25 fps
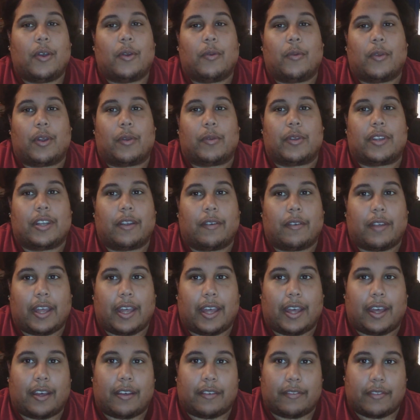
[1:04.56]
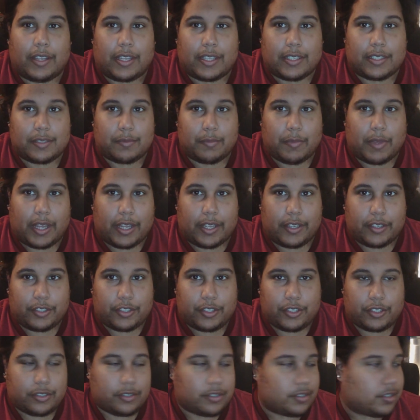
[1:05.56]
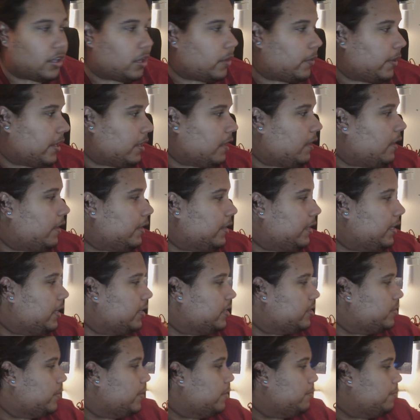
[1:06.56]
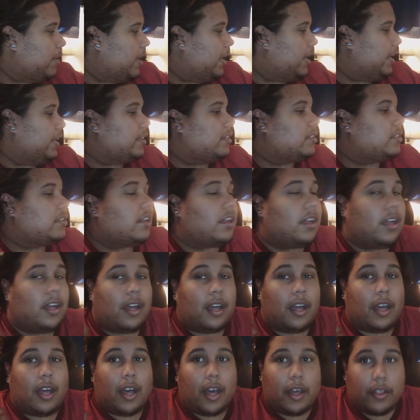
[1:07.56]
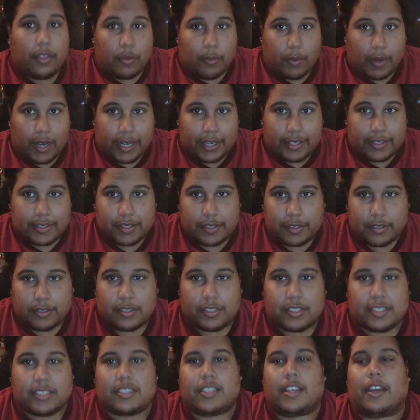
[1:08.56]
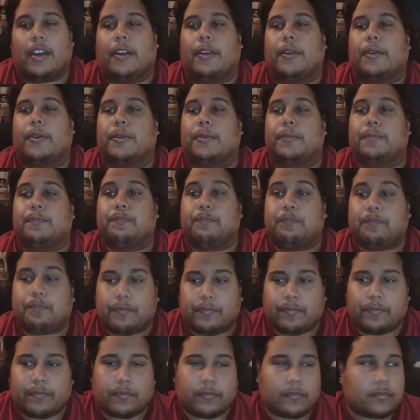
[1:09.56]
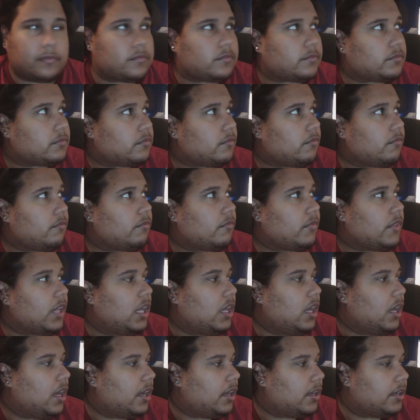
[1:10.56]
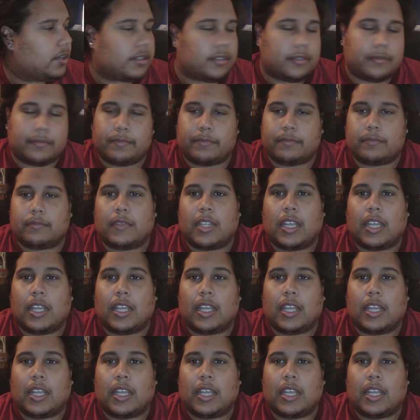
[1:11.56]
where we don't have as much going on as we might otherwise. So, we